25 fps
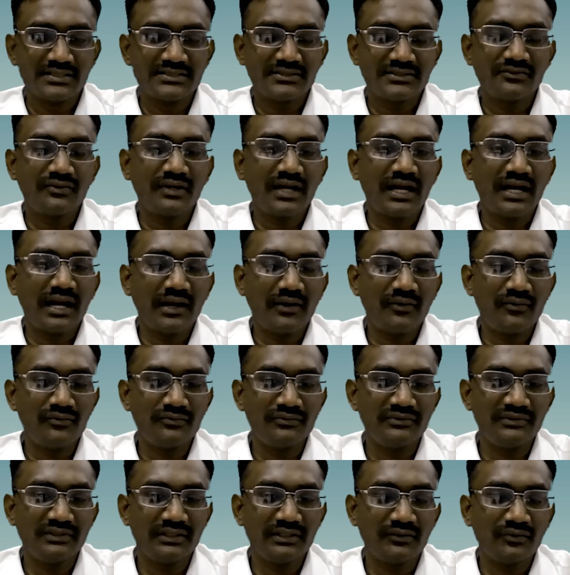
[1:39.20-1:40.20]
So
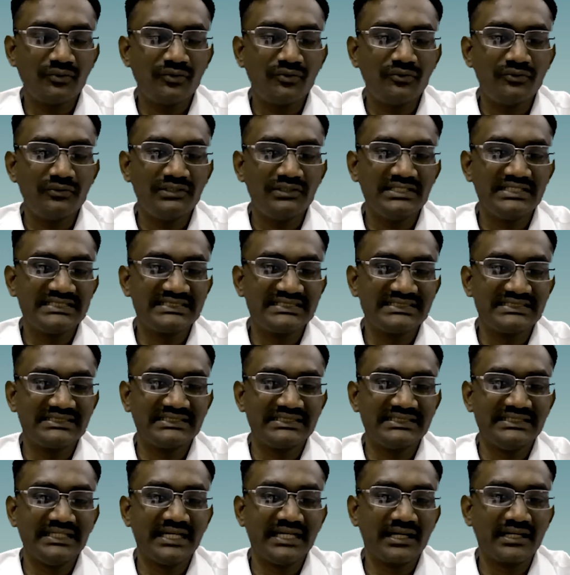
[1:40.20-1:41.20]
how old is
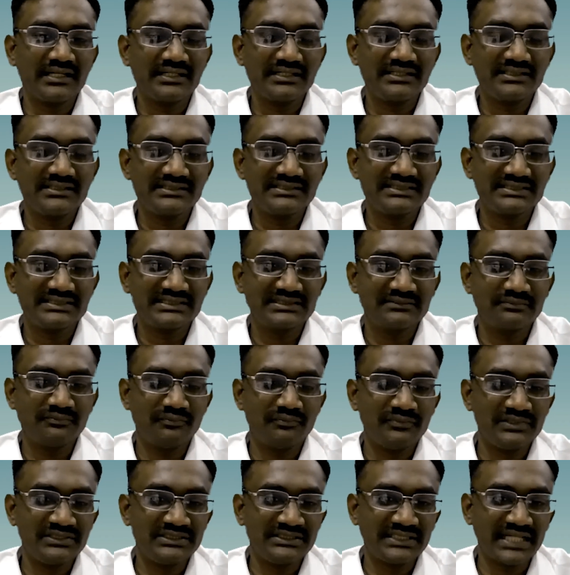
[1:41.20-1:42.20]
the youngest
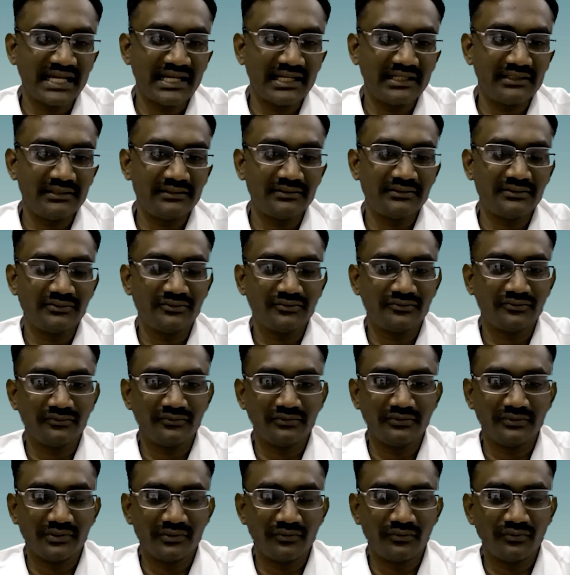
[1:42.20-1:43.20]
child
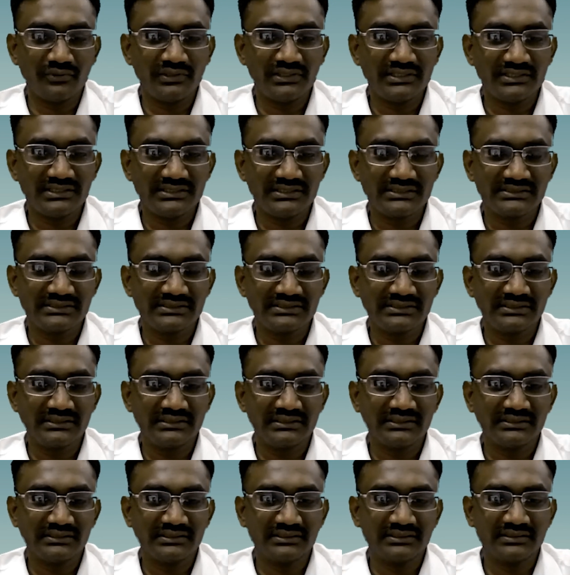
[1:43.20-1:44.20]
to the older
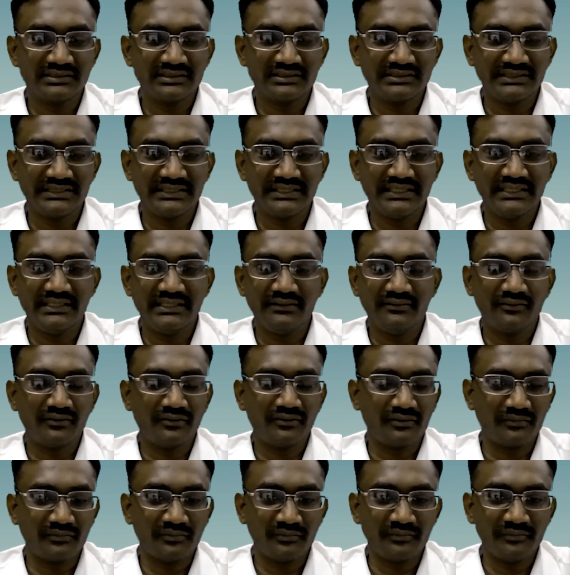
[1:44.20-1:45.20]
teen
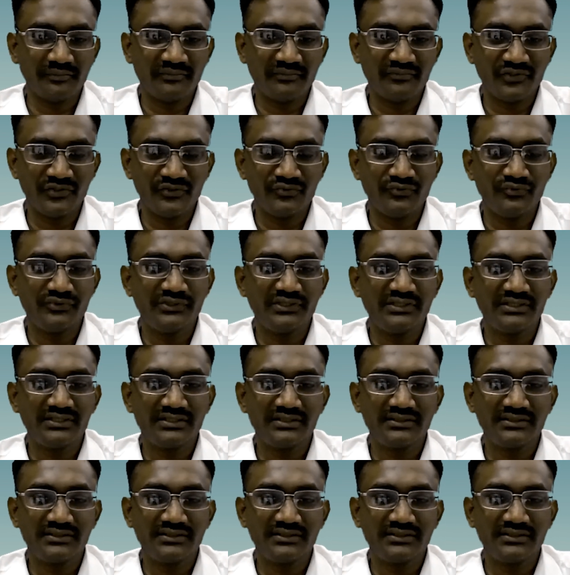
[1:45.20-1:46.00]
or youth?